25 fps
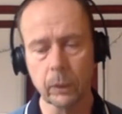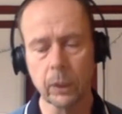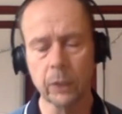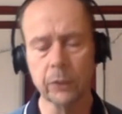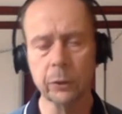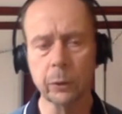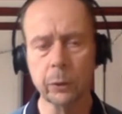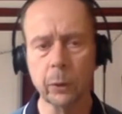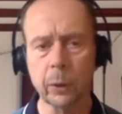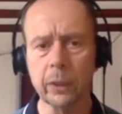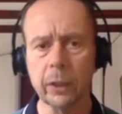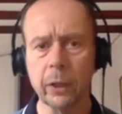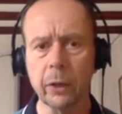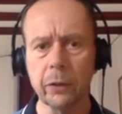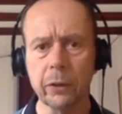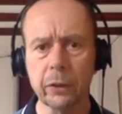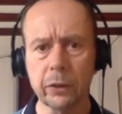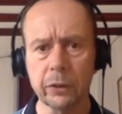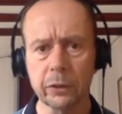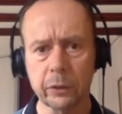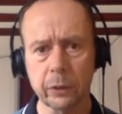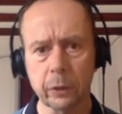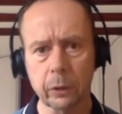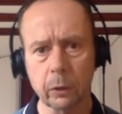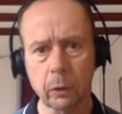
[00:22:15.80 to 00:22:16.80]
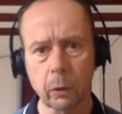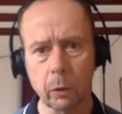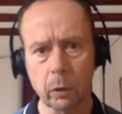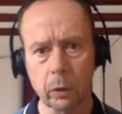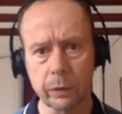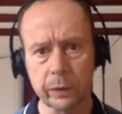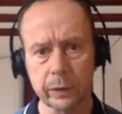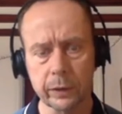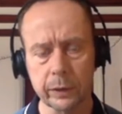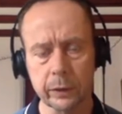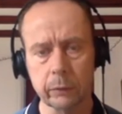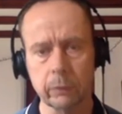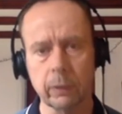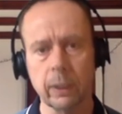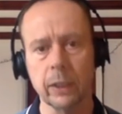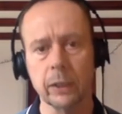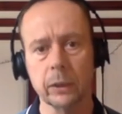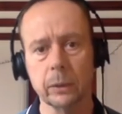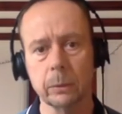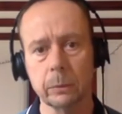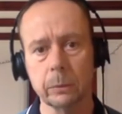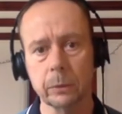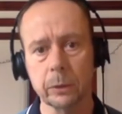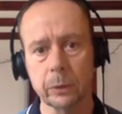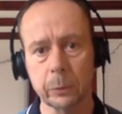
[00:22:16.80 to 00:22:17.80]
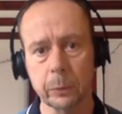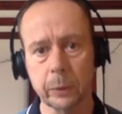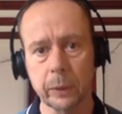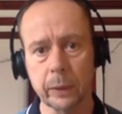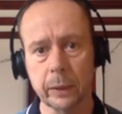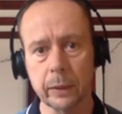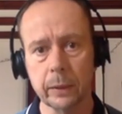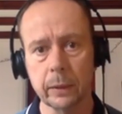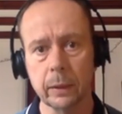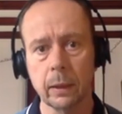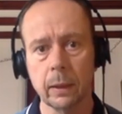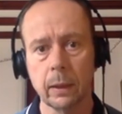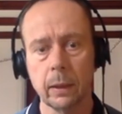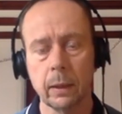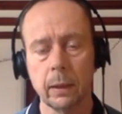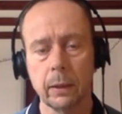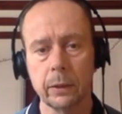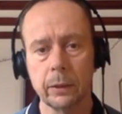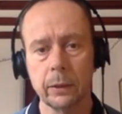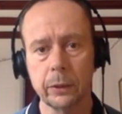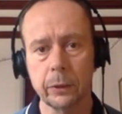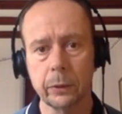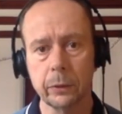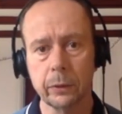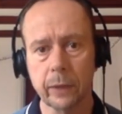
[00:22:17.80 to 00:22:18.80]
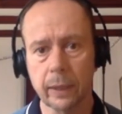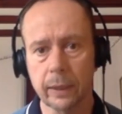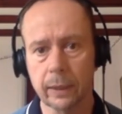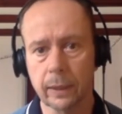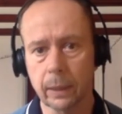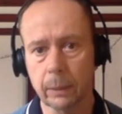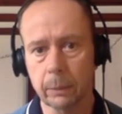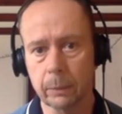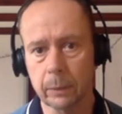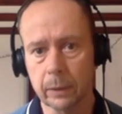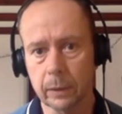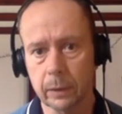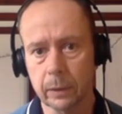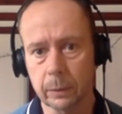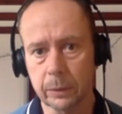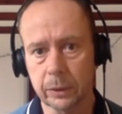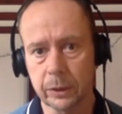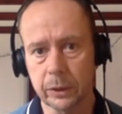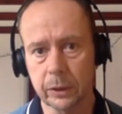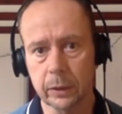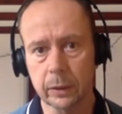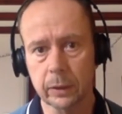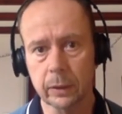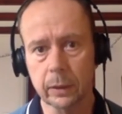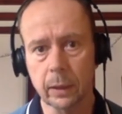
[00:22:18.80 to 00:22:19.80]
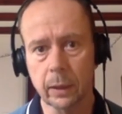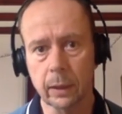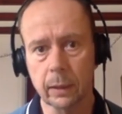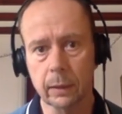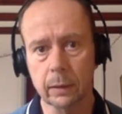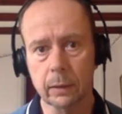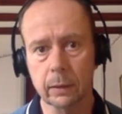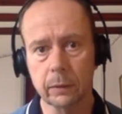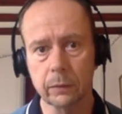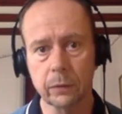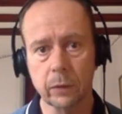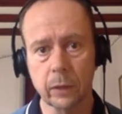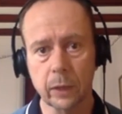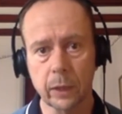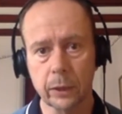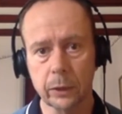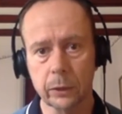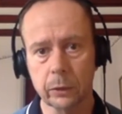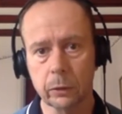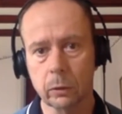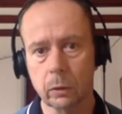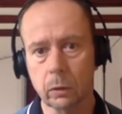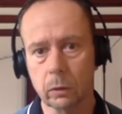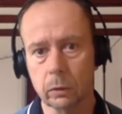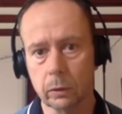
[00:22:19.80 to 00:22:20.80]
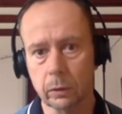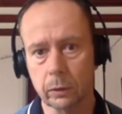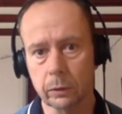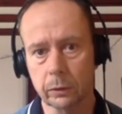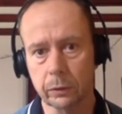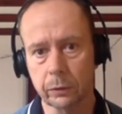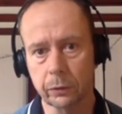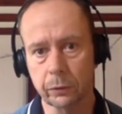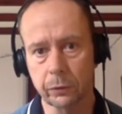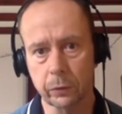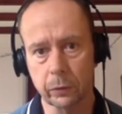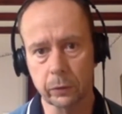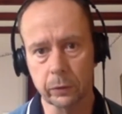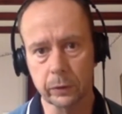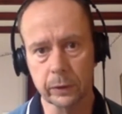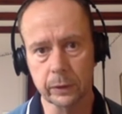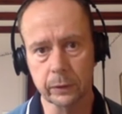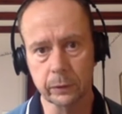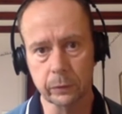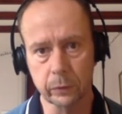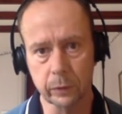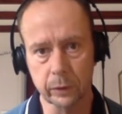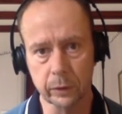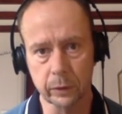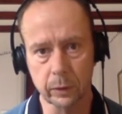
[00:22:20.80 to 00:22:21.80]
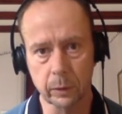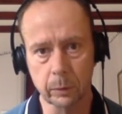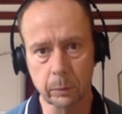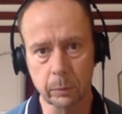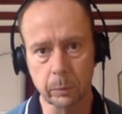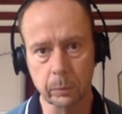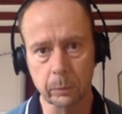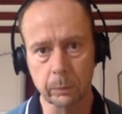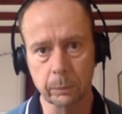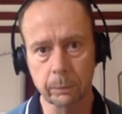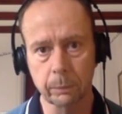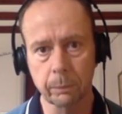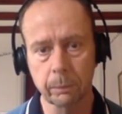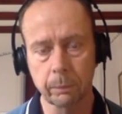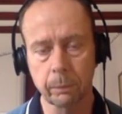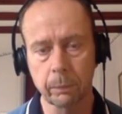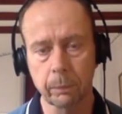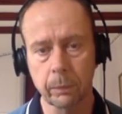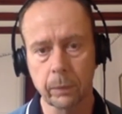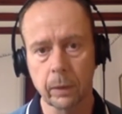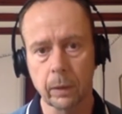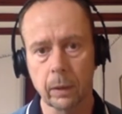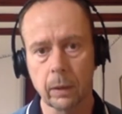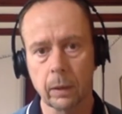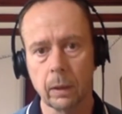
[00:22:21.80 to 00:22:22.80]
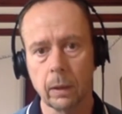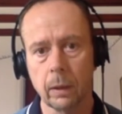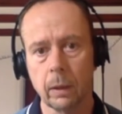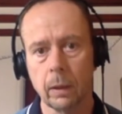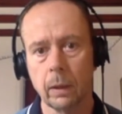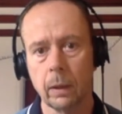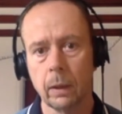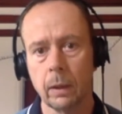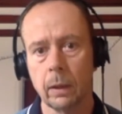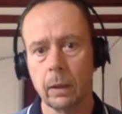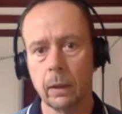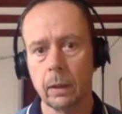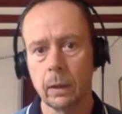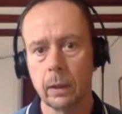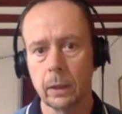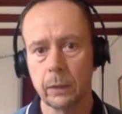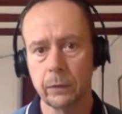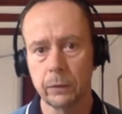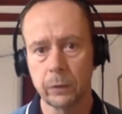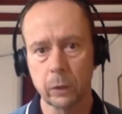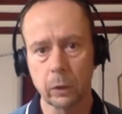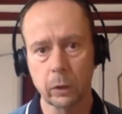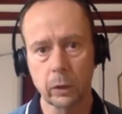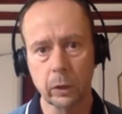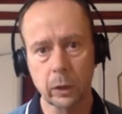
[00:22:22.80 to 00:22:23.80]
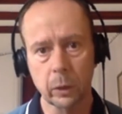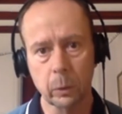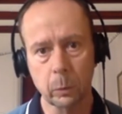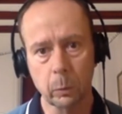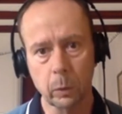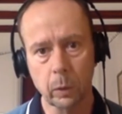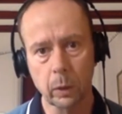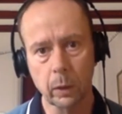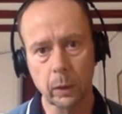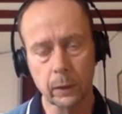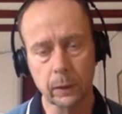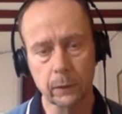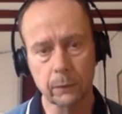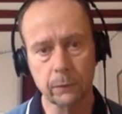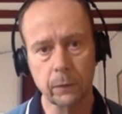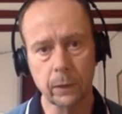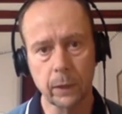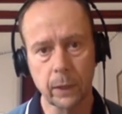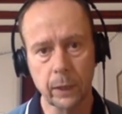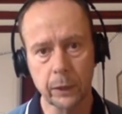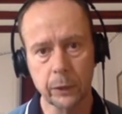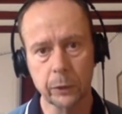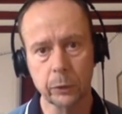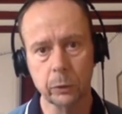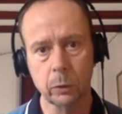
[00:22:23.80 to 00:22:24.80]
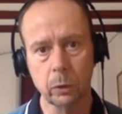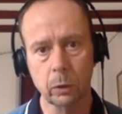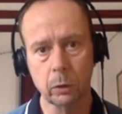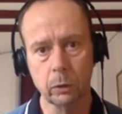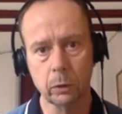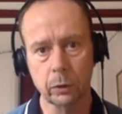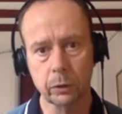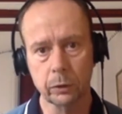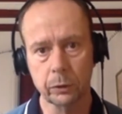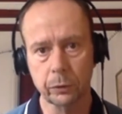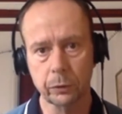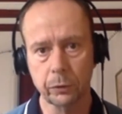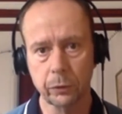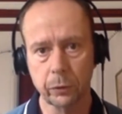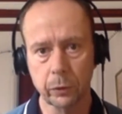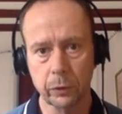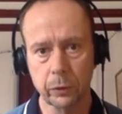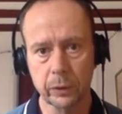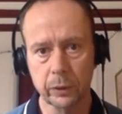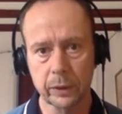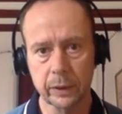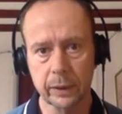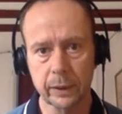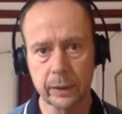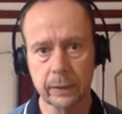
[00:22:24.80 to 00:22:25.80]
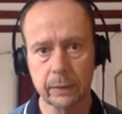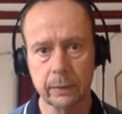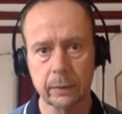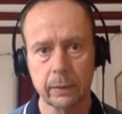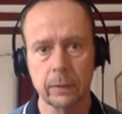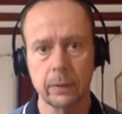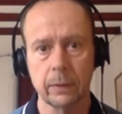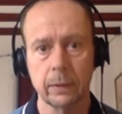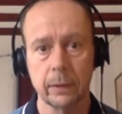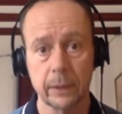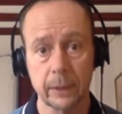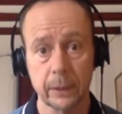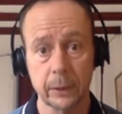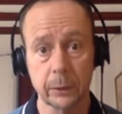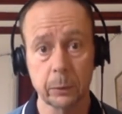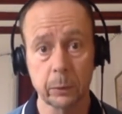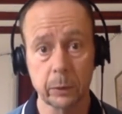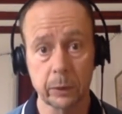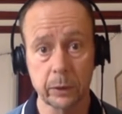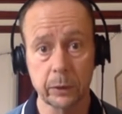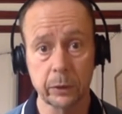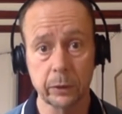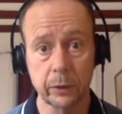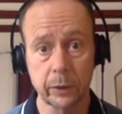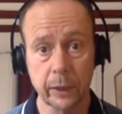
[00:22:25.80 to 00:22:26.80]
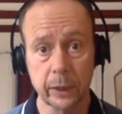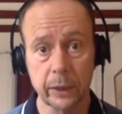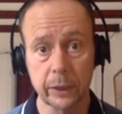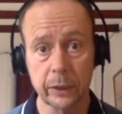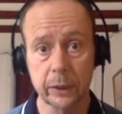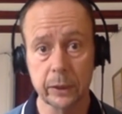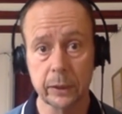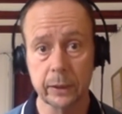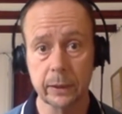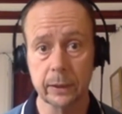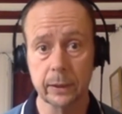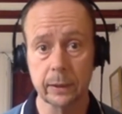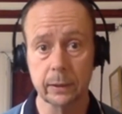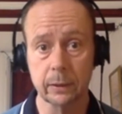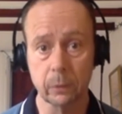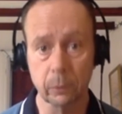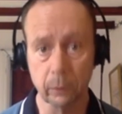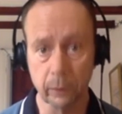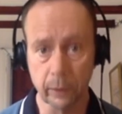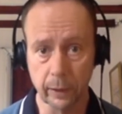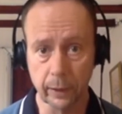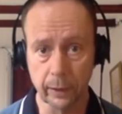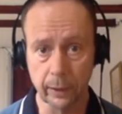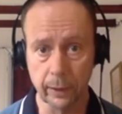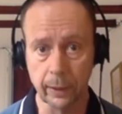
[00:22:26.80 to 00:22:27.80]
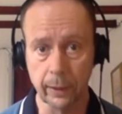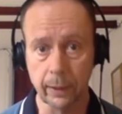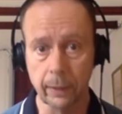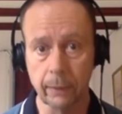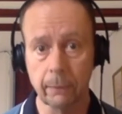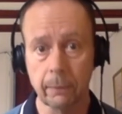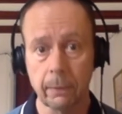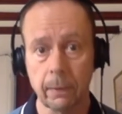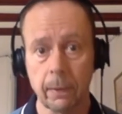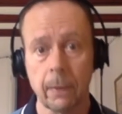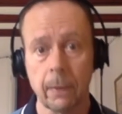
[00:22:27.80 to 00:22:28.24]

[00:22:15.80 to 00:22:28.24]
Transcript: So I know that there's a lot of interaction between the UK Gambling Commission and the Financial Conduct Authority, for example. If you look at the work at the Financial Conduct Authority, this is what the UKGC is looking at,